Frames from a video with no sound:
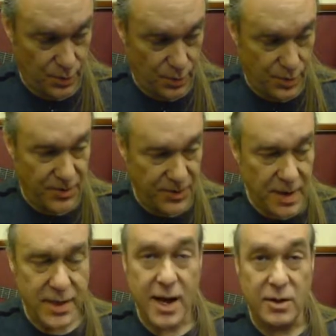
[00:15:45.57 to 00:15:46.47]
the
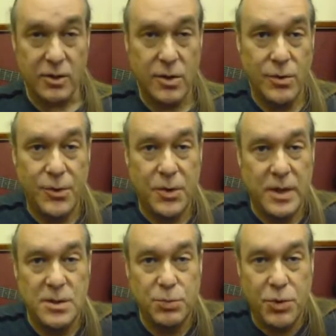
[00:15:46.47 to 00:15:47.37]
thing that I learned through
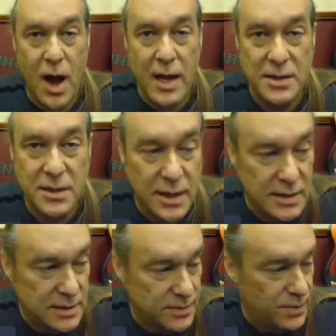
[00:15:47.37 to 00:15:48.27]
this
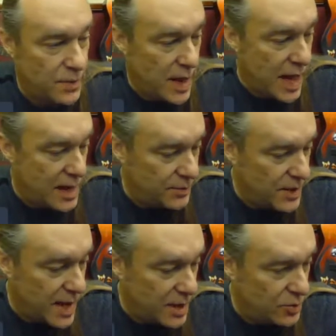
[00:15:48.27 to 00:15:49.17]
process, Adam,
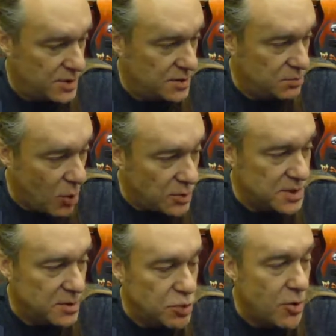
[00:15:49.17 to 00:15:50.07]
that was most
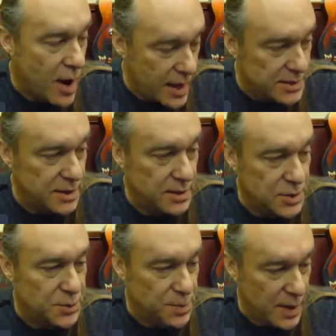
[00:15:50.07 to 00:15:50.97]
surprising
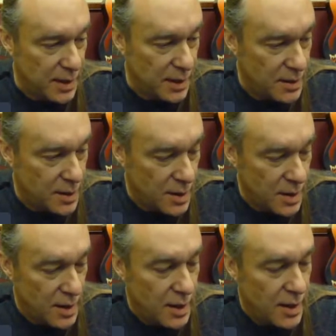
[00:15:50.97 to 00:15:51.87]
to me
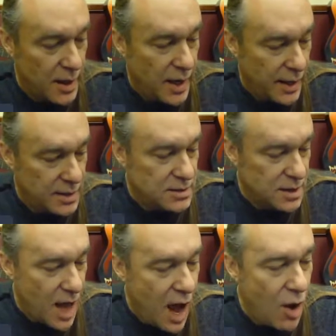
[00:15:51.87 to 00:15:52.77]
is
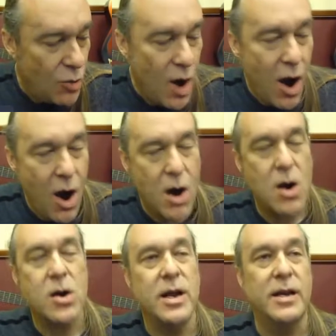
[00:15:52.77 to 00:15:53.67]
how
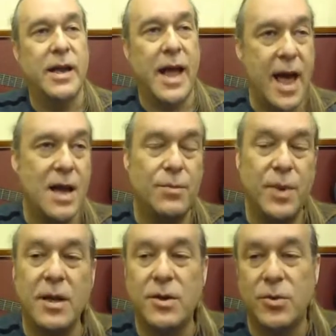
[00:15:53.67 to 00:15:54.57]
hard it can
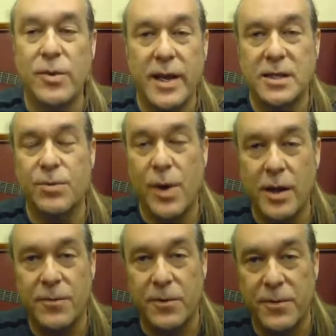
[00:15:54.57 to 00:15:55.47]
be to raise
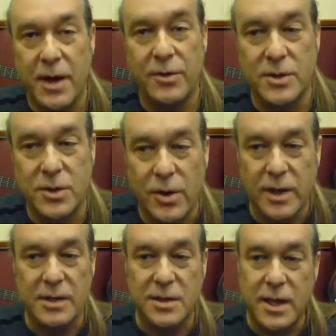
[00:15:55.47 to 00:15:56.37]
money for veterans
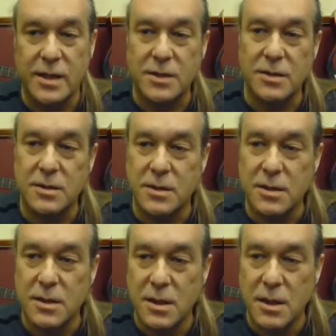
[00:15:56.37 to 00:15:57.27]
organizations.
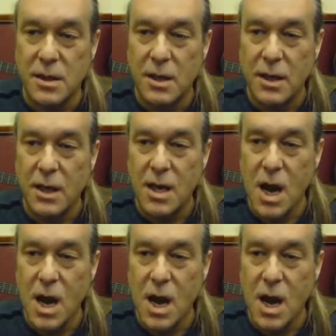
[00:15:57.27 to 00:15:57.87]
Hmm. You